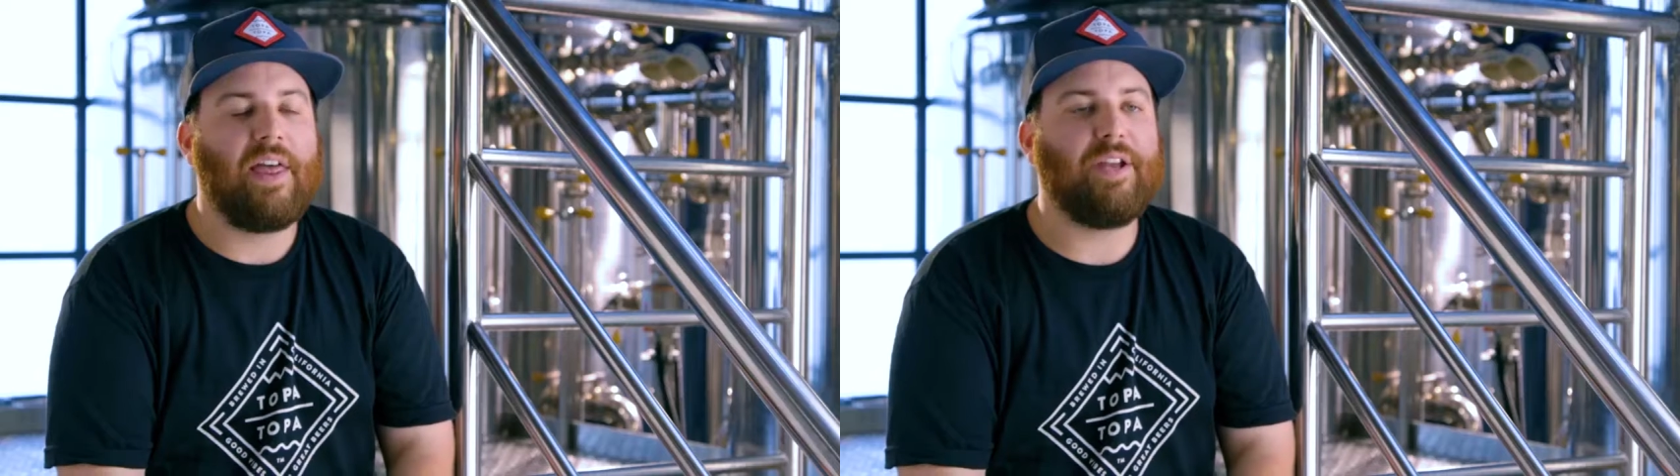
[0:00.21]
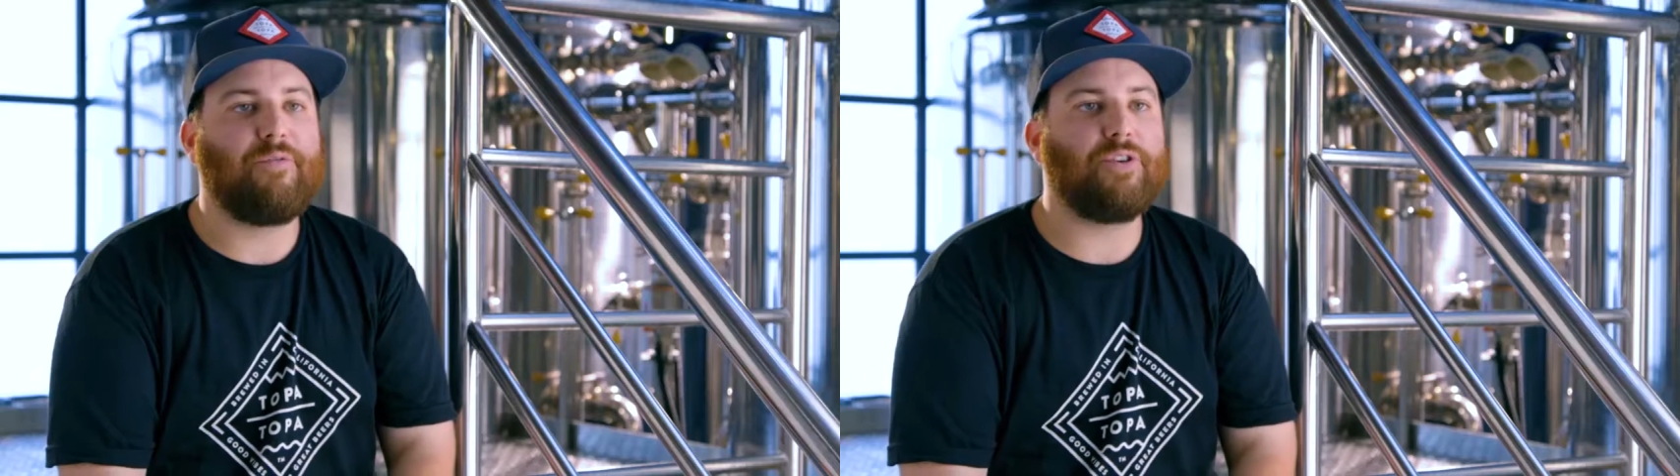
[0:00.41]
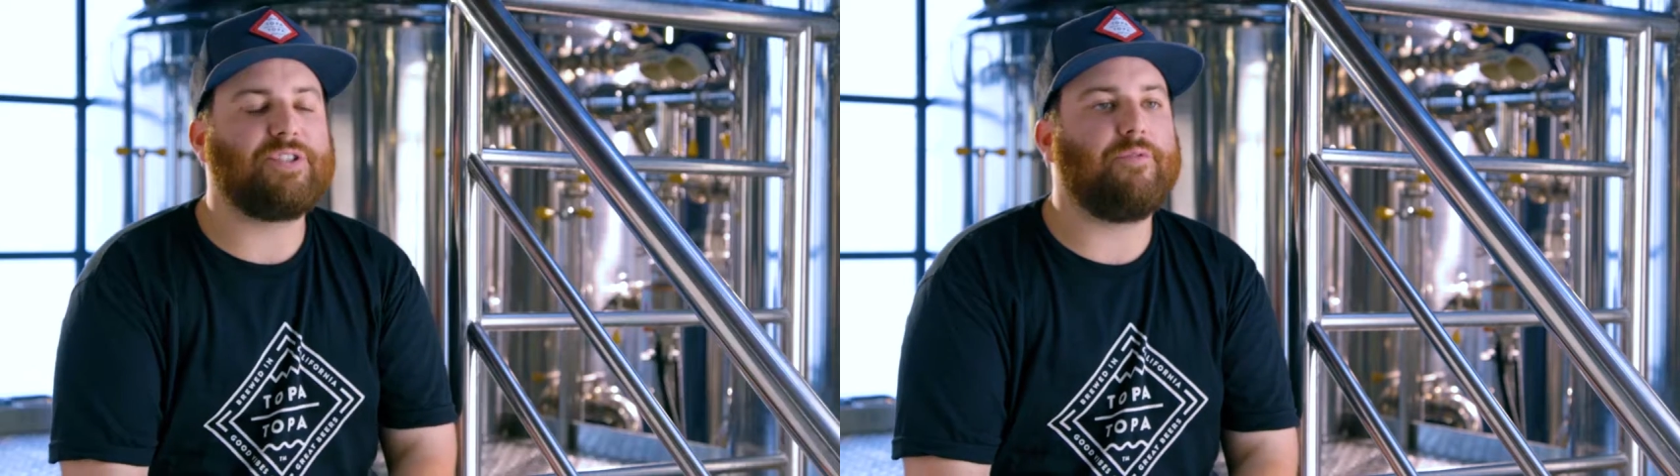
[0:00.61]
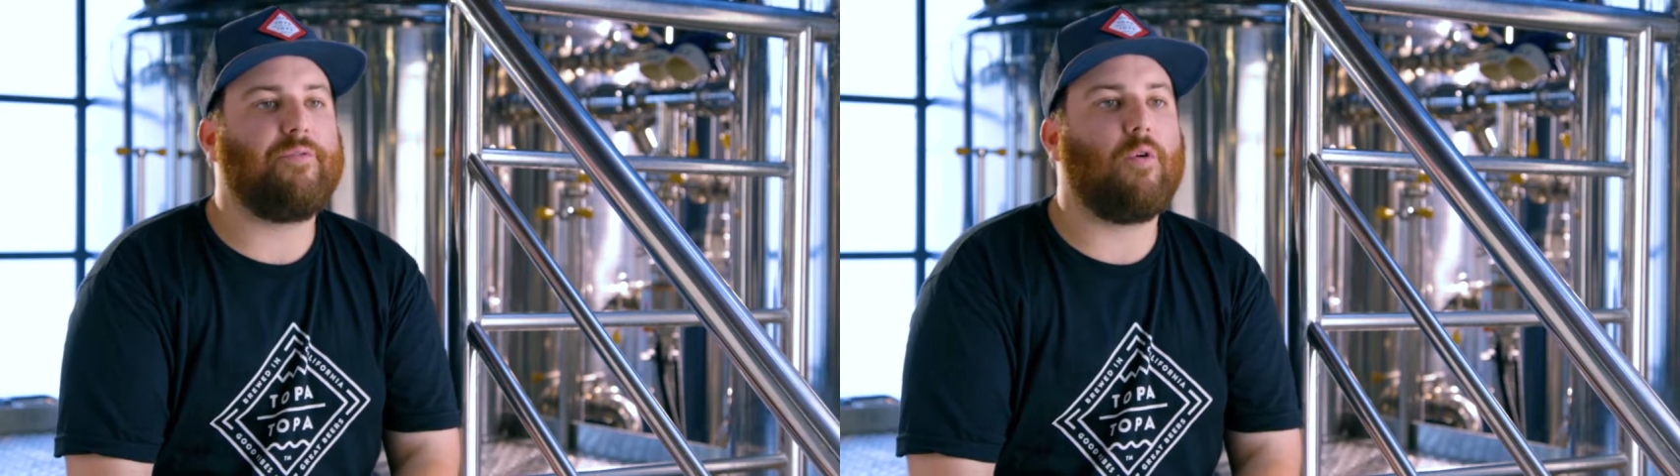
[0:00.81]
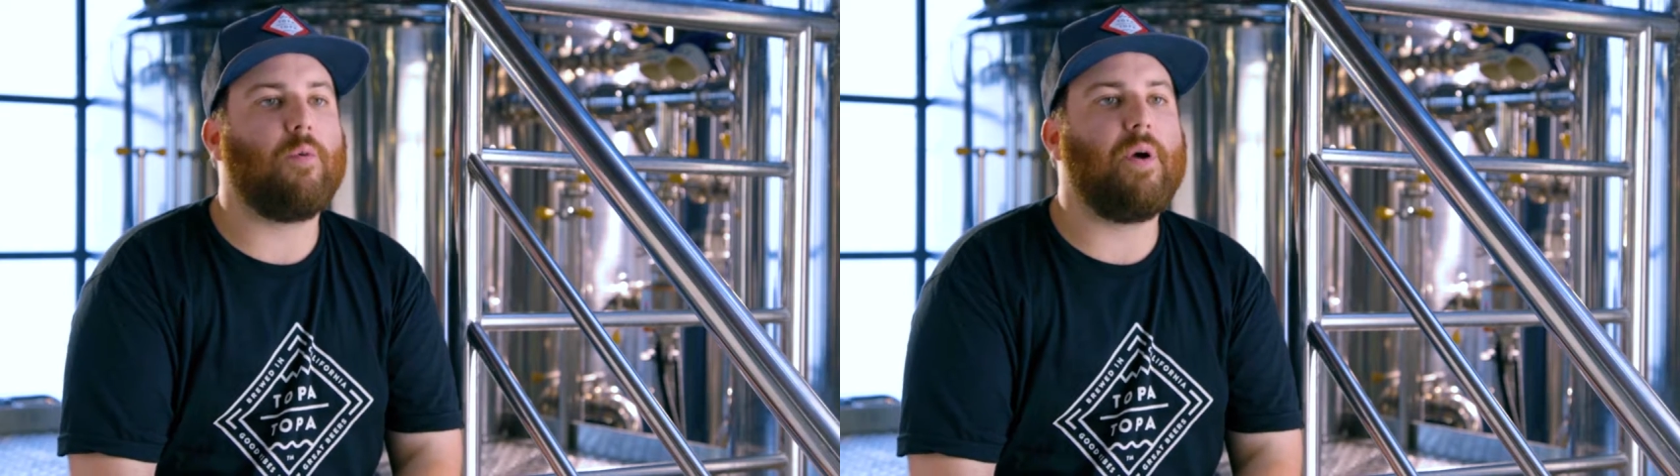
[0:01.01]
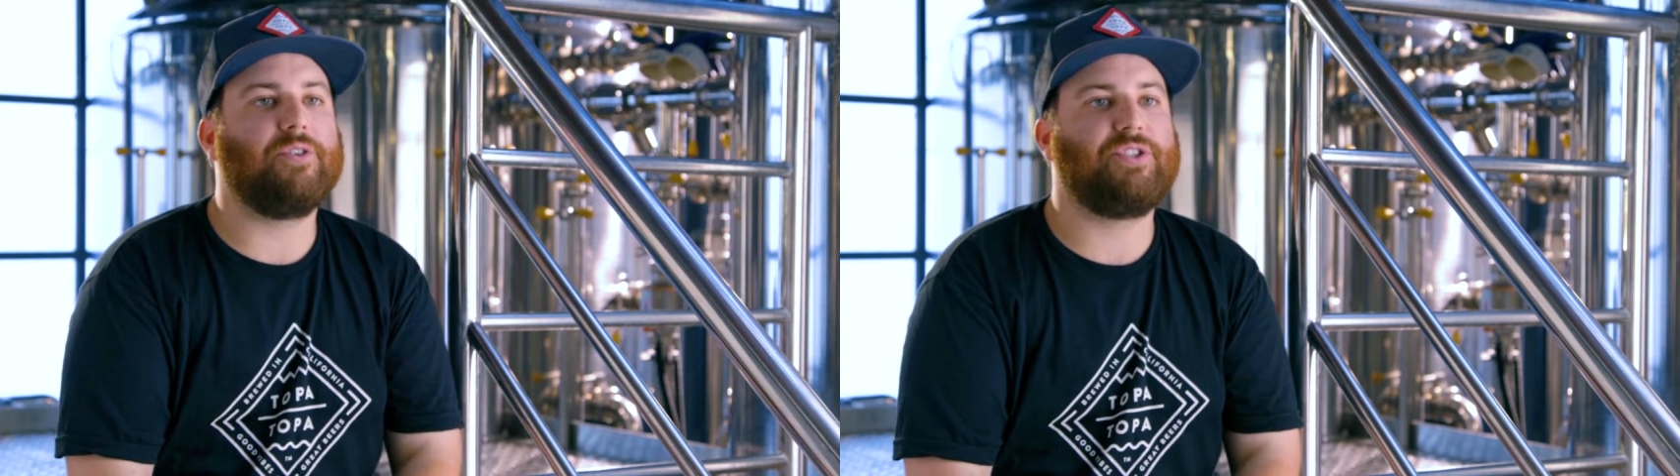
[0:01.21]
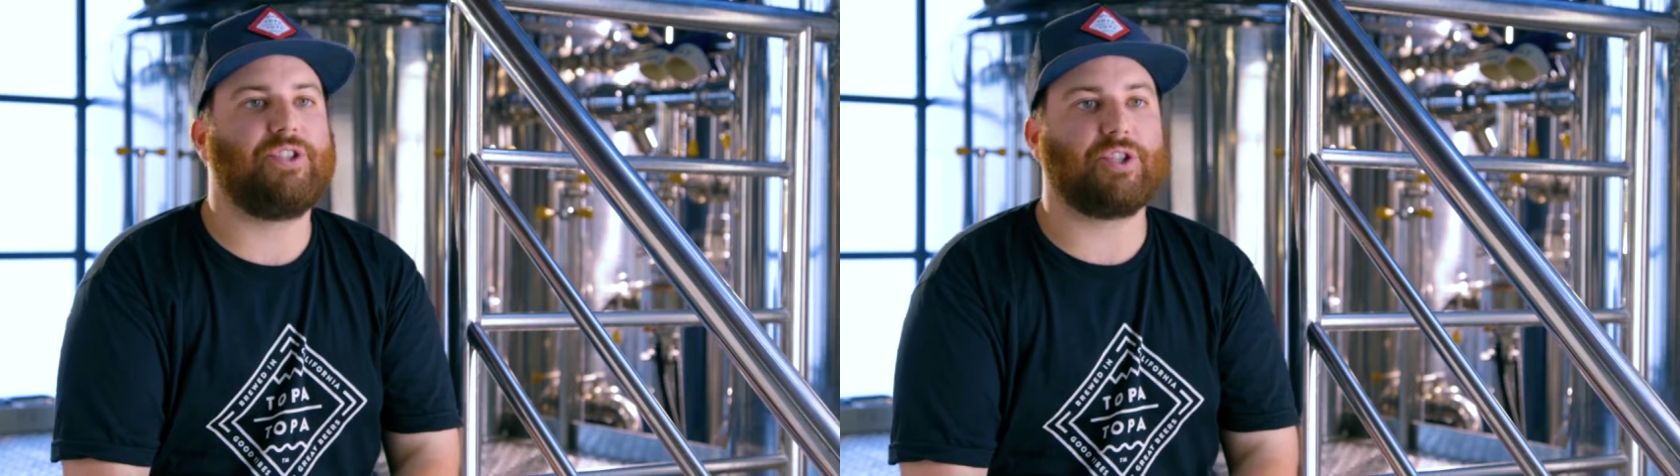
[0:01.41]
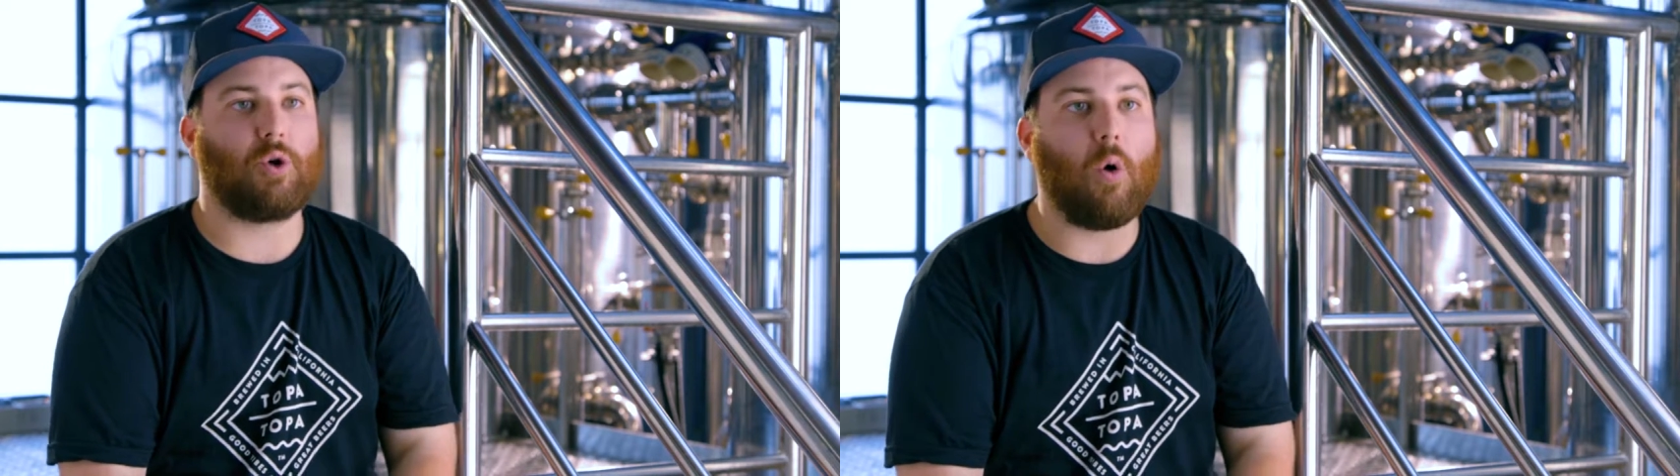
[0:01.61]
think first and foremost
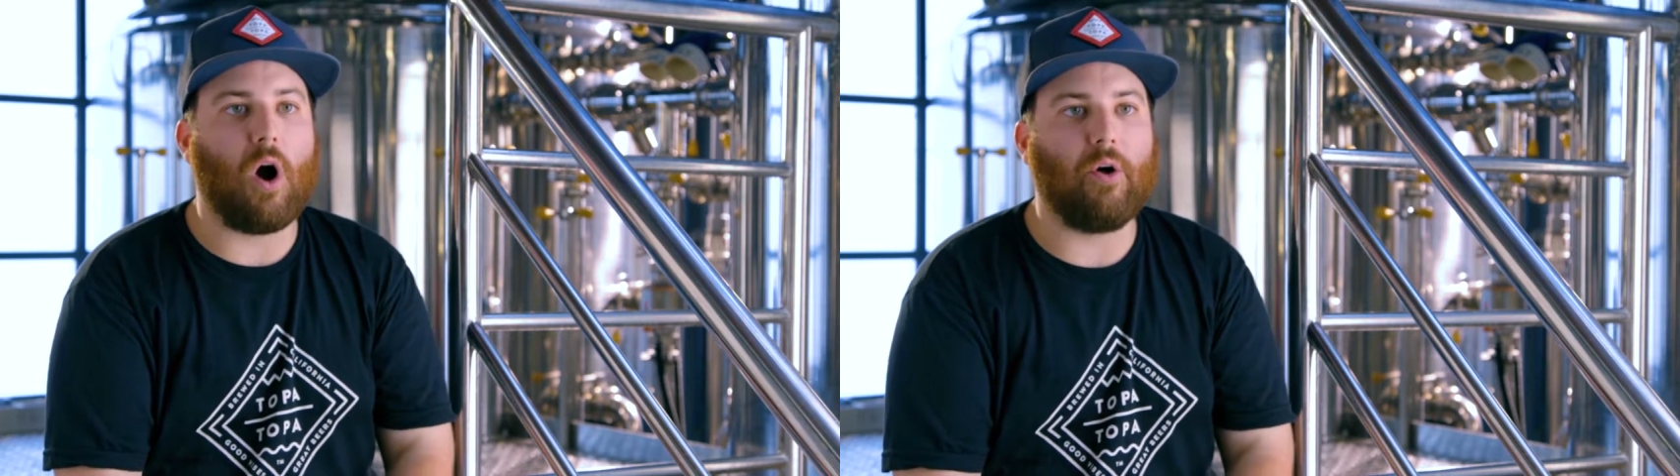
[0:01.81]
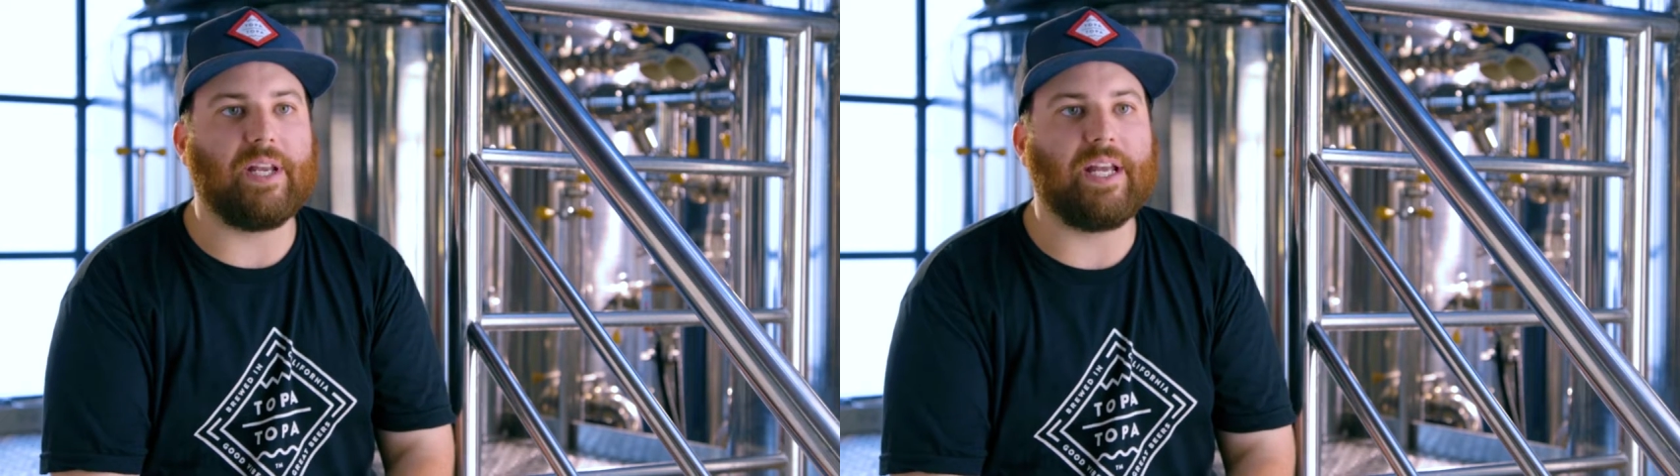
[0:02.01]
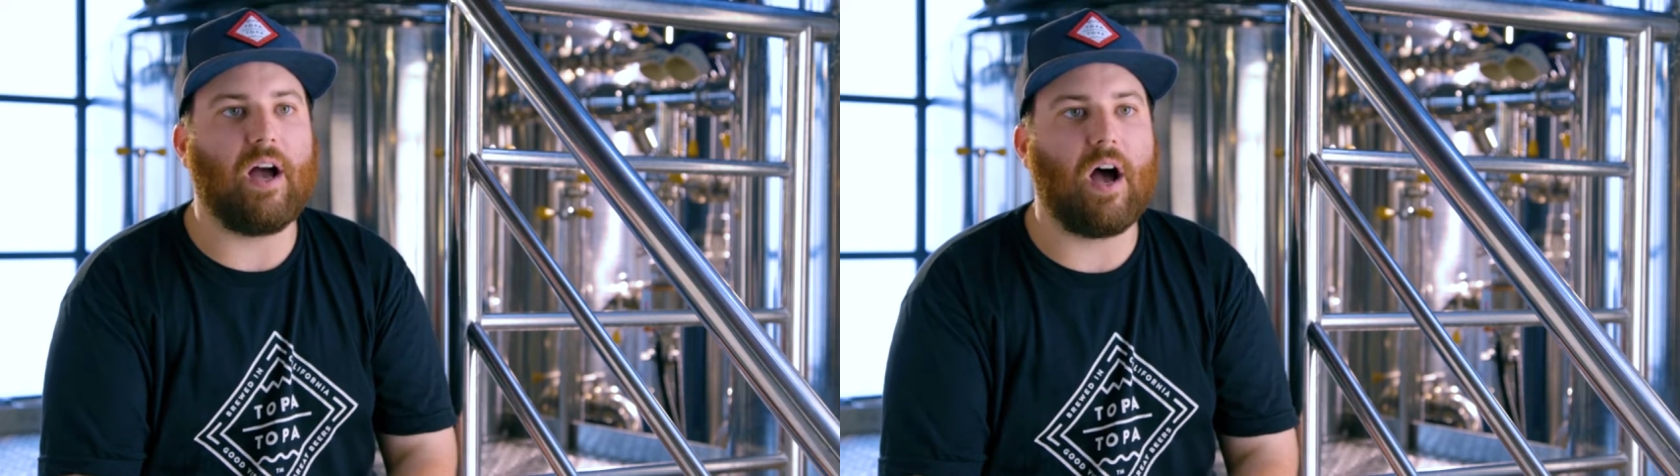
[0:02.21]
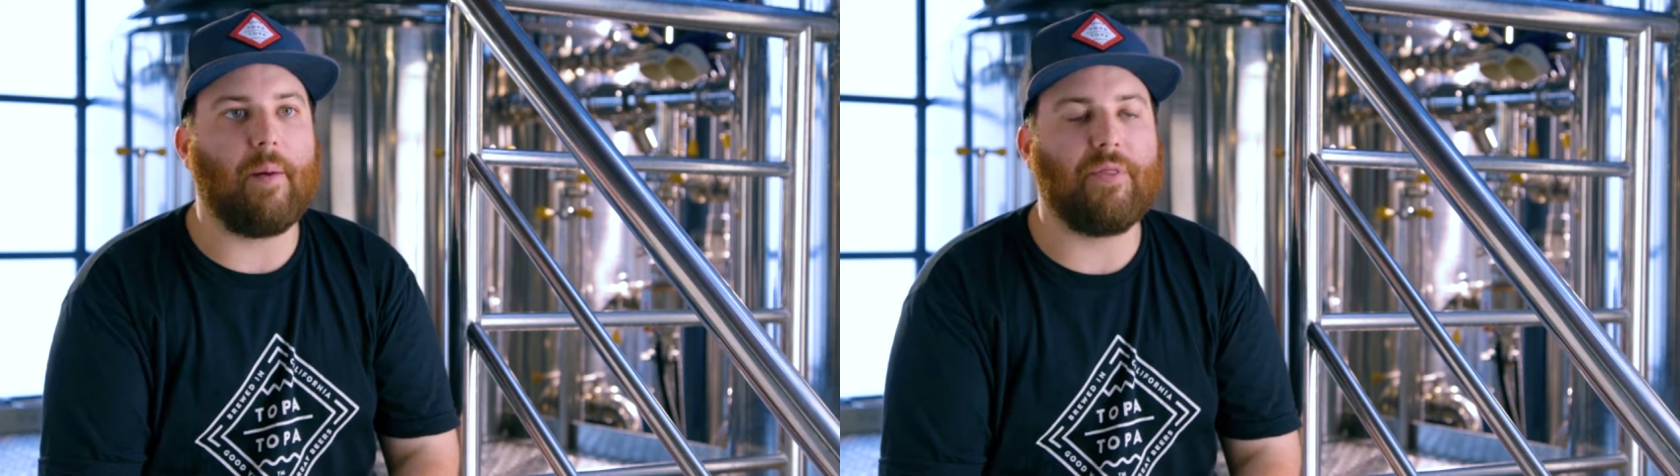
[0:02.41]
is just quality.